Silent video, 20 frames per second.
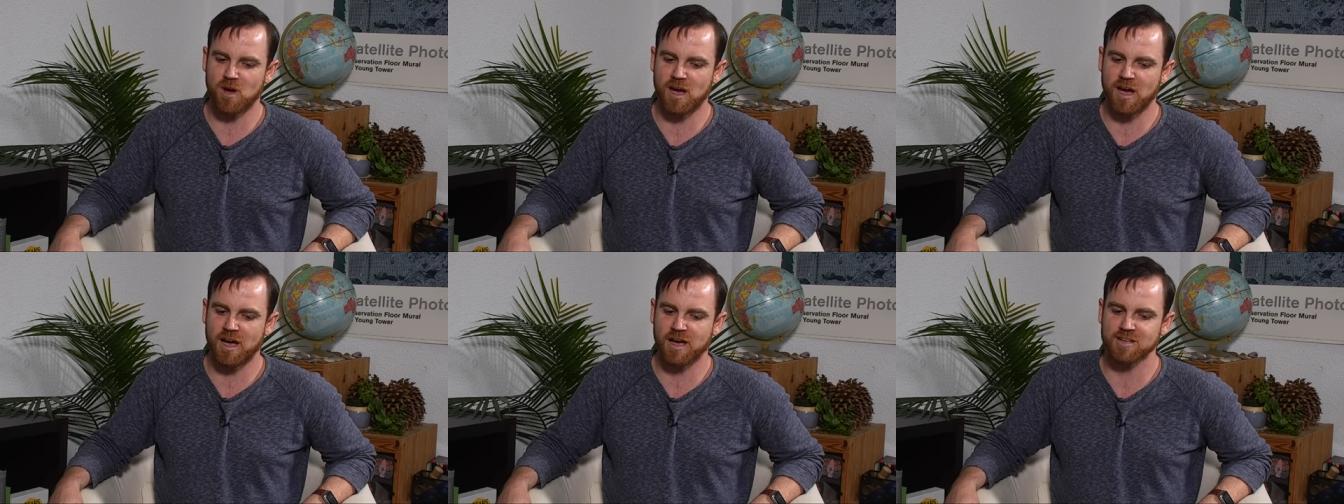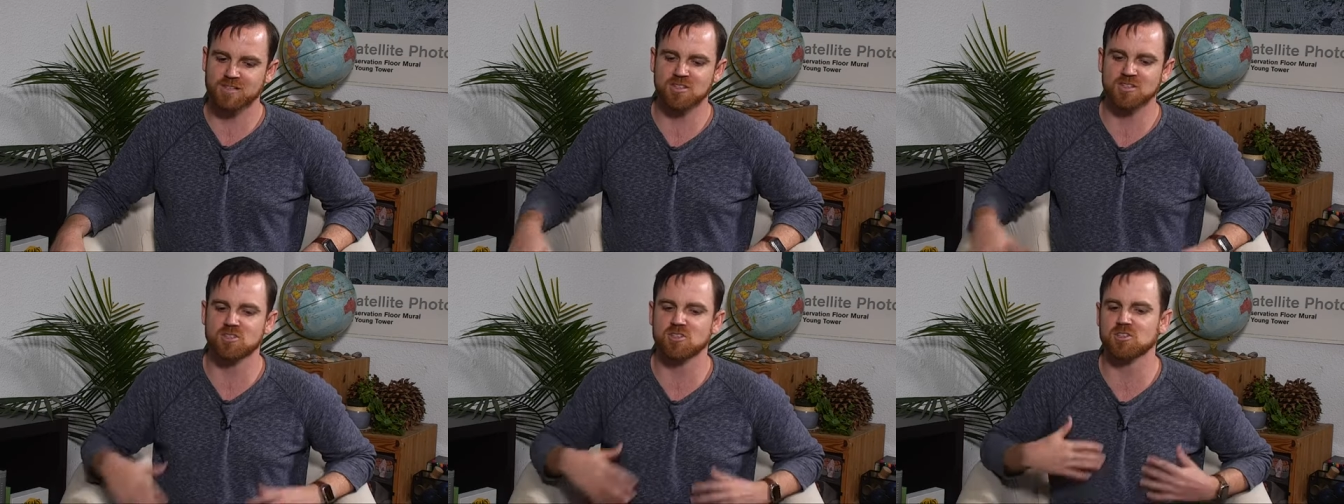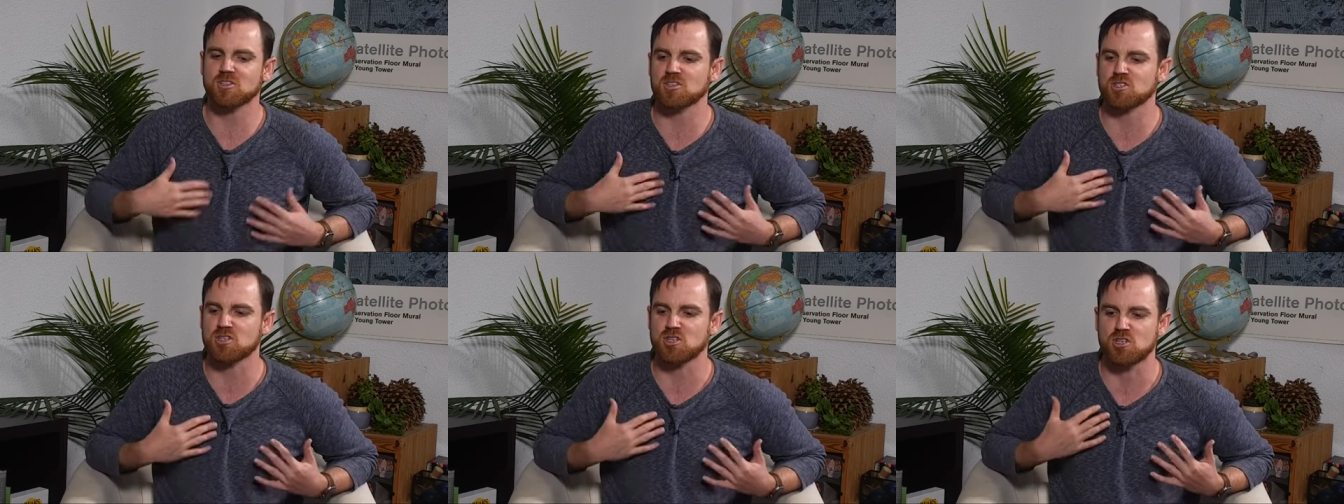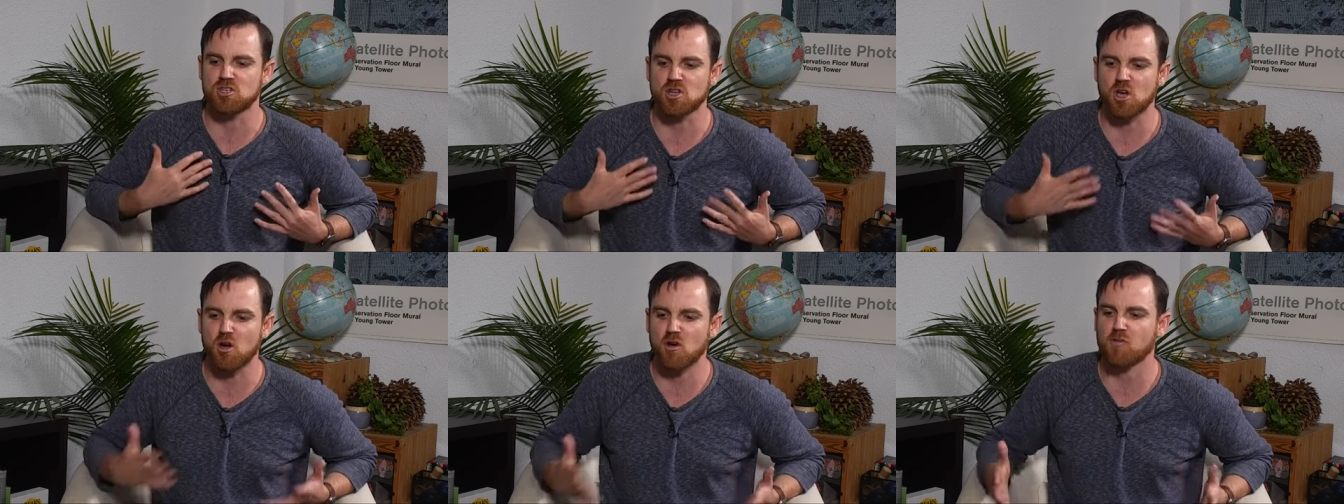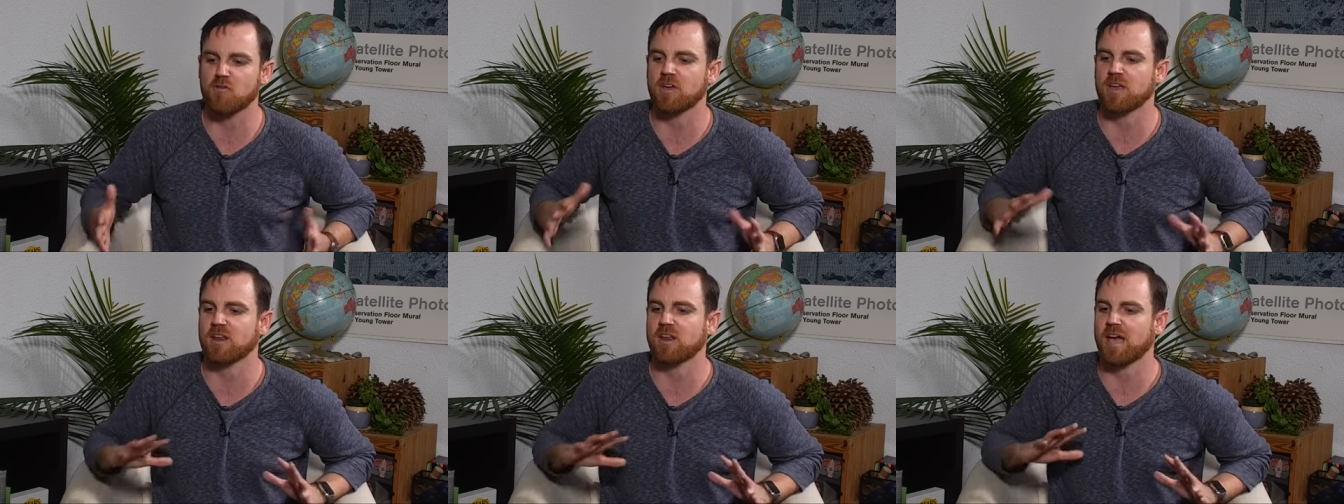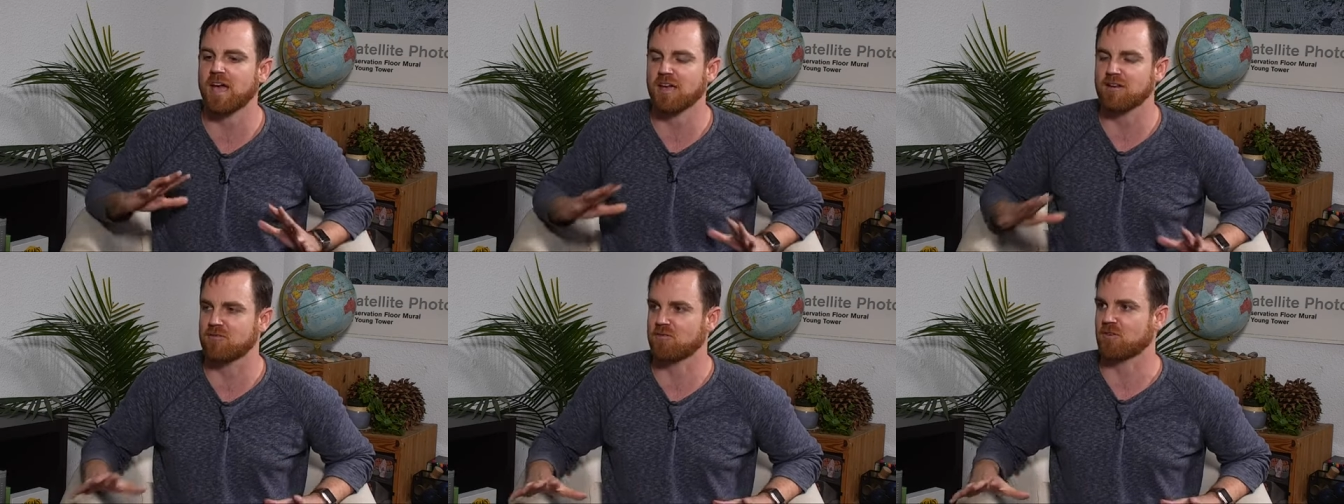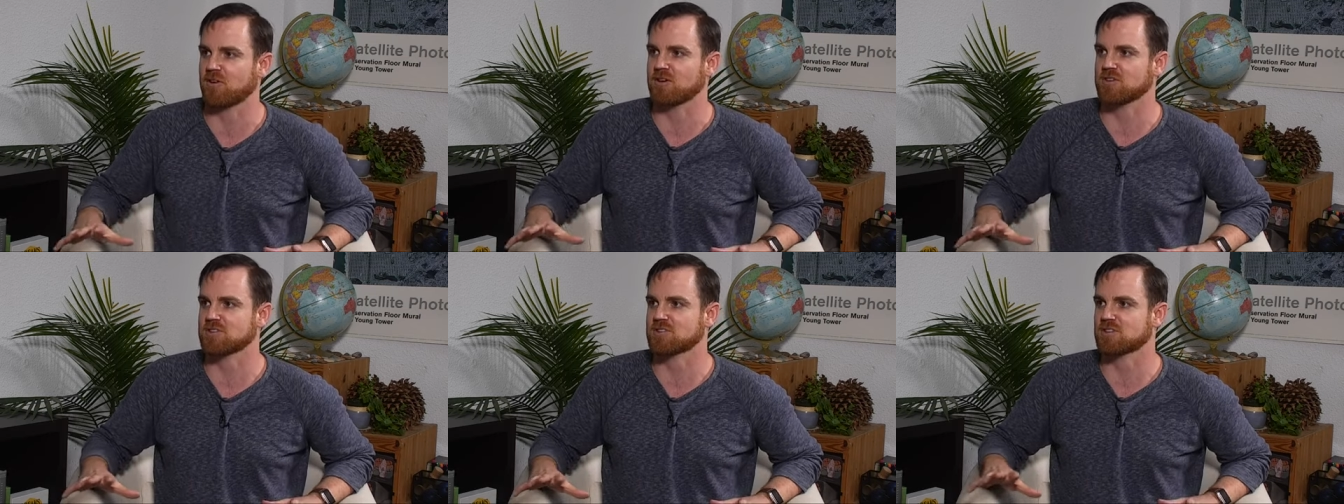I essentially just dove in
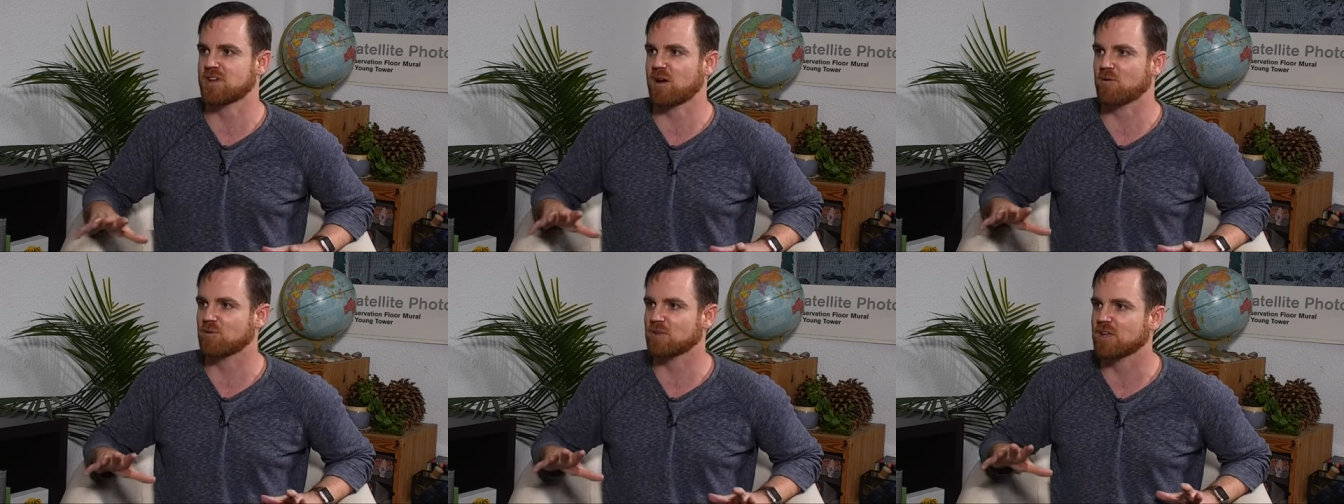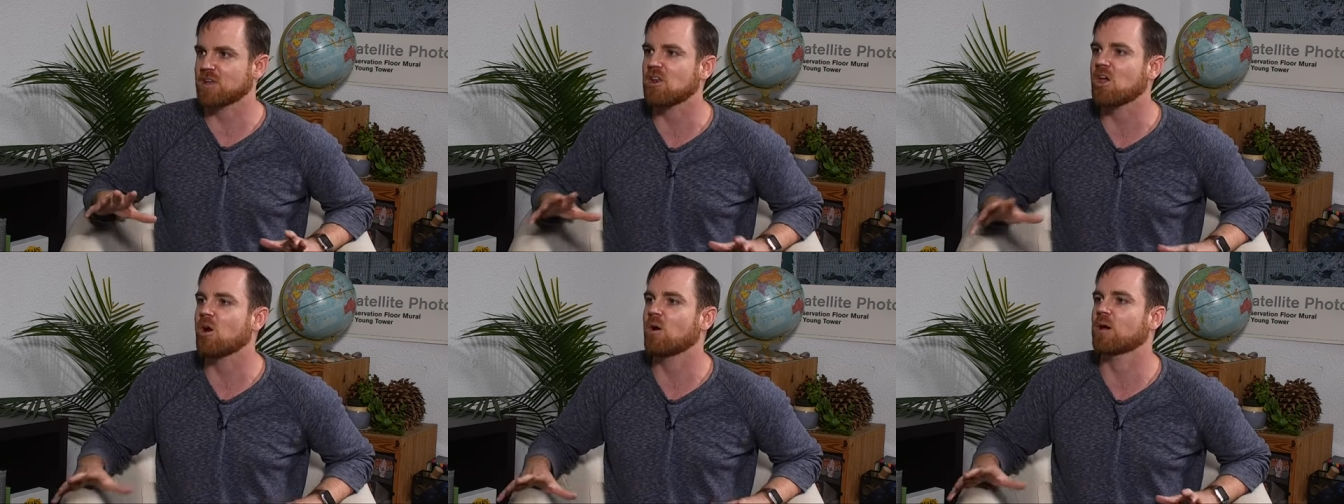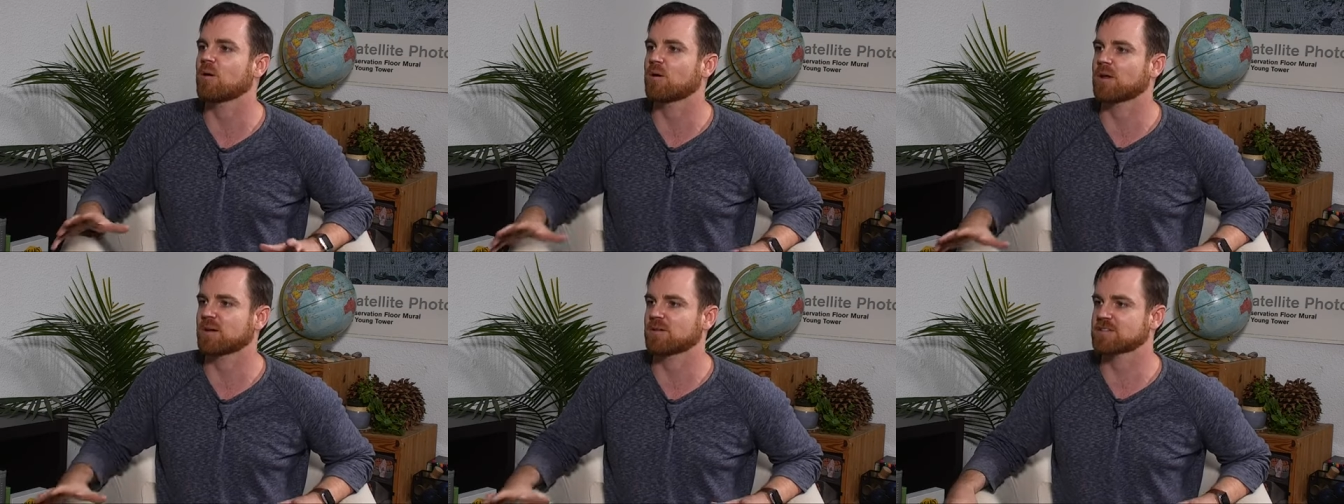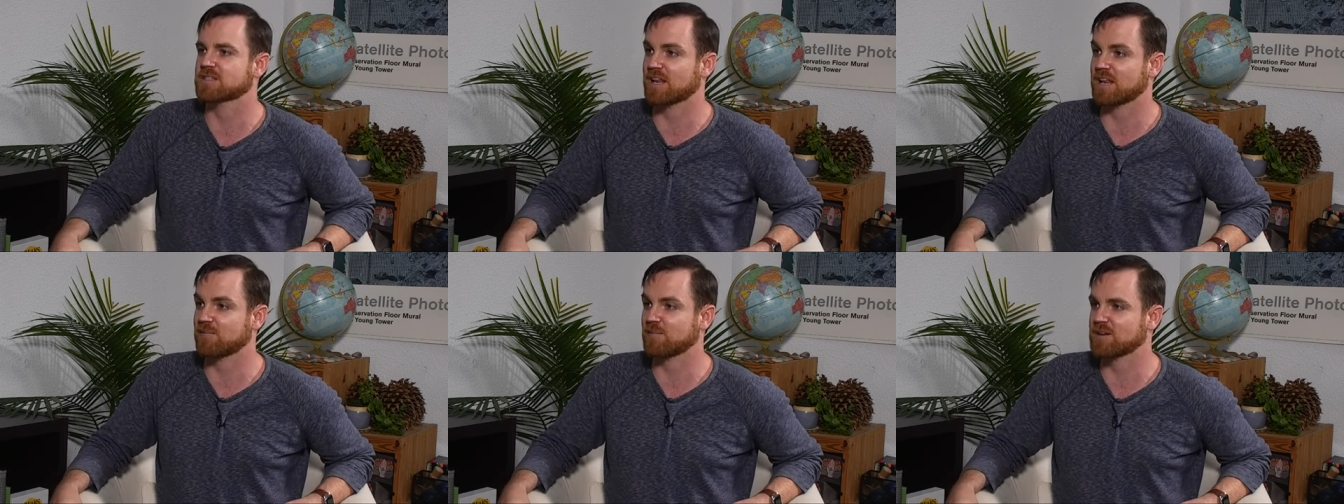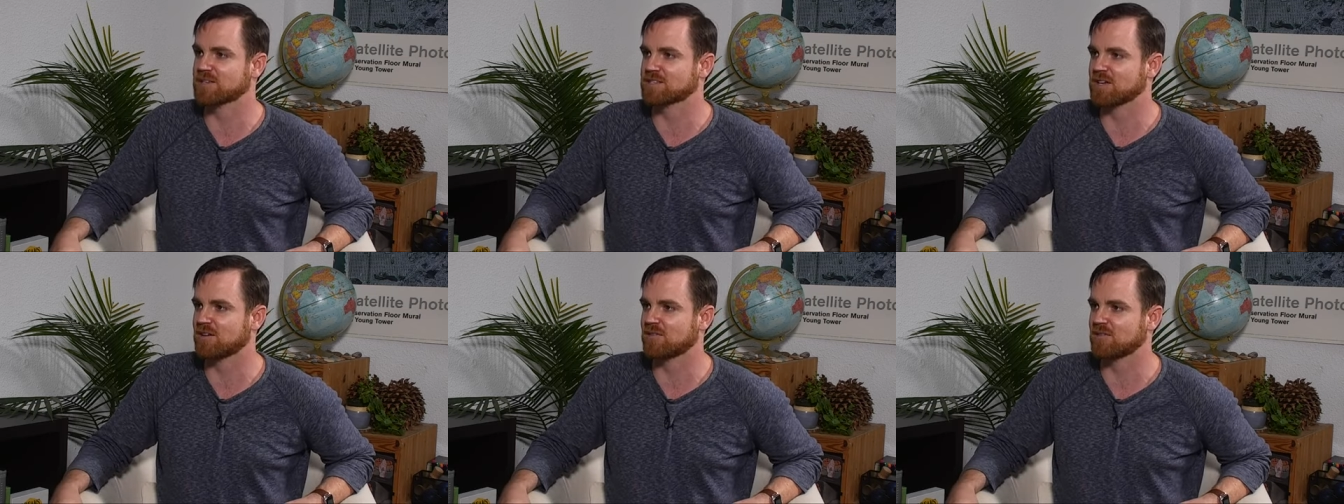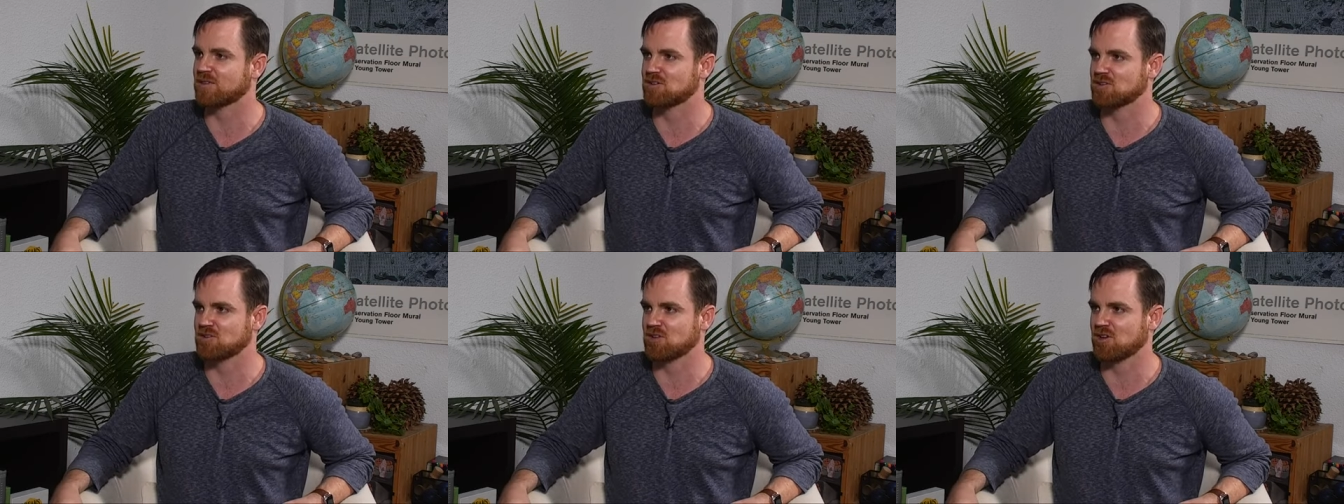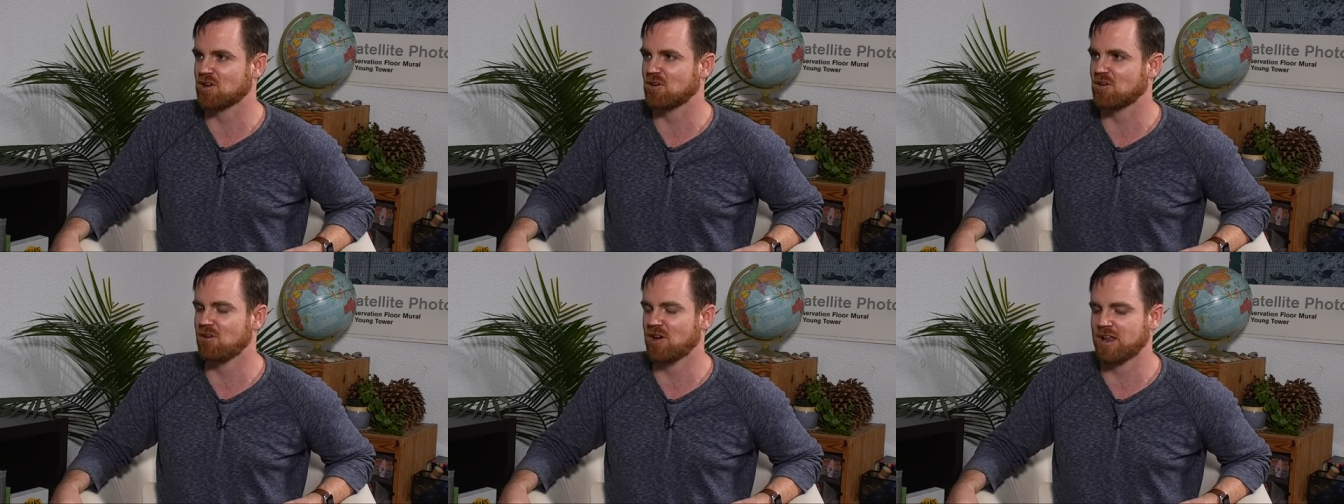headfirst, not really knowing what I was getting myself into.